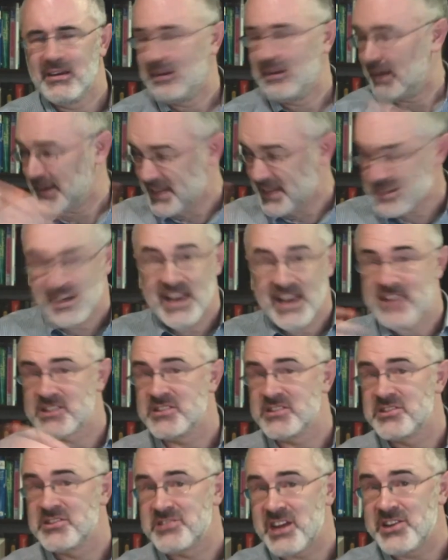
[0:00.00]
in his case in
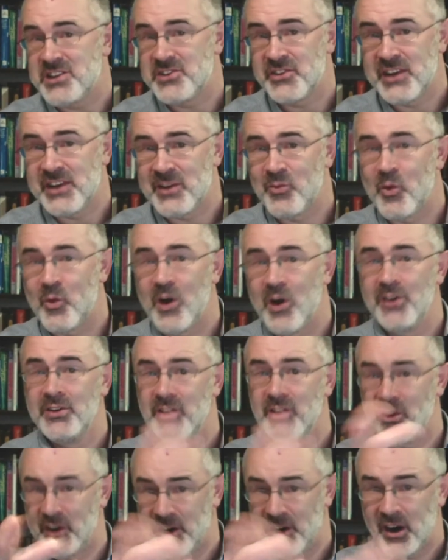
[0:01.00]
century 1,
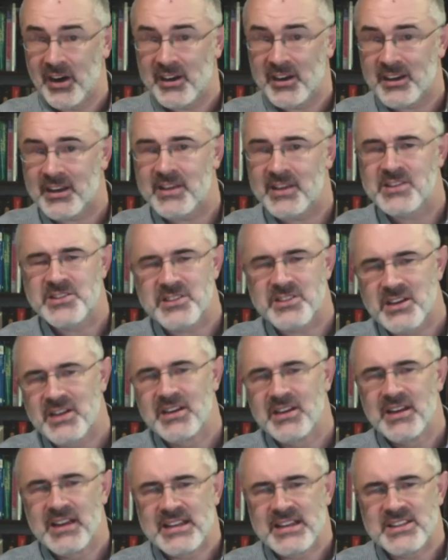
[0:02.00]
or in our case
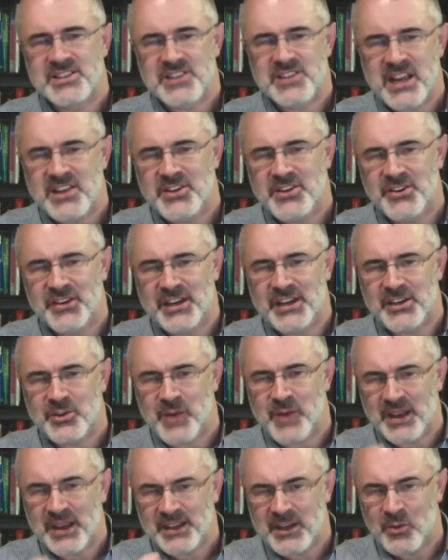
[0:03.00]
in century
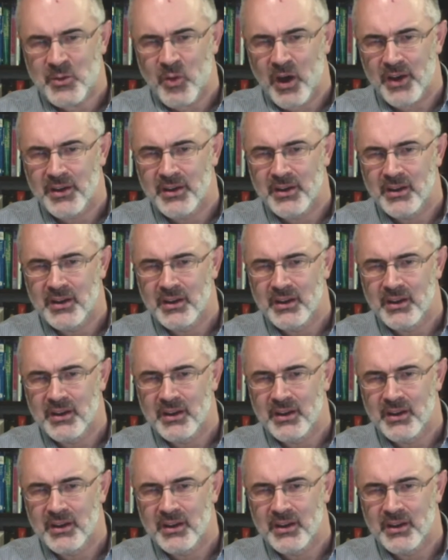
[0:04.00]
21,